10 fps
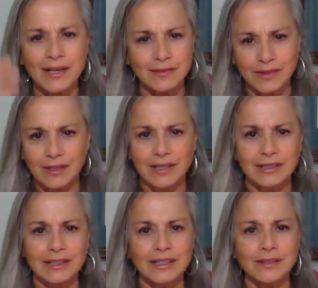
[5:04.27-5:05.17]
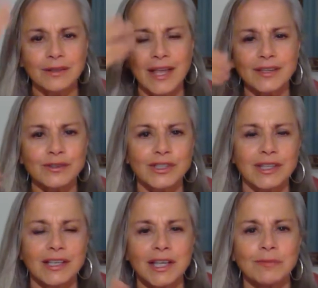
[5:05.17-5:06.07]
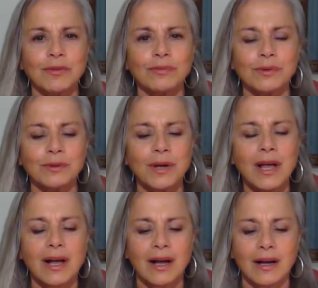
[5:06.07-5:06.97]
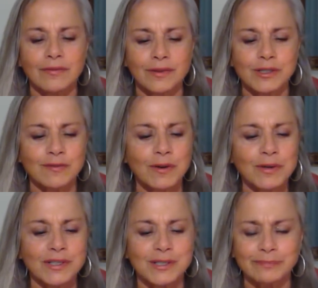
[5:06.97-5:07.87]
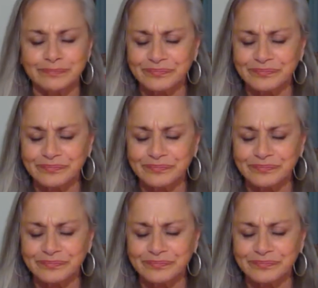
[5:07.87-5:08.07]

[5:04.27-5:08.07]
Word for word: out of the clear energy that came through uh, for this focus.